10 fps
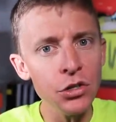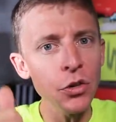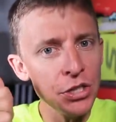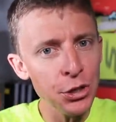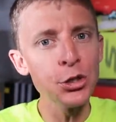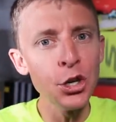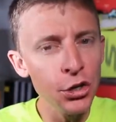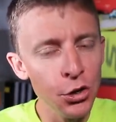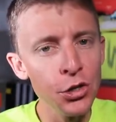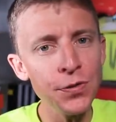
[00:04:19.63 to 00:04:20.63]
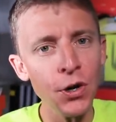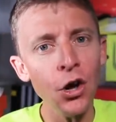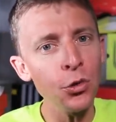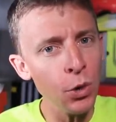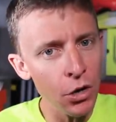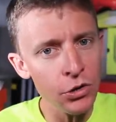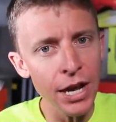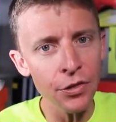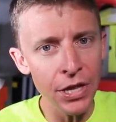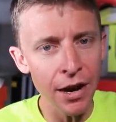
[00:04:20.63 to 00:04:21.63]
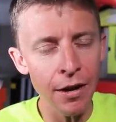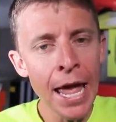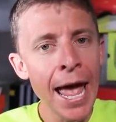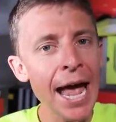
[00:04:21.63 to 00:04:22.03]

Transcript: so this is good news for all the runners out there.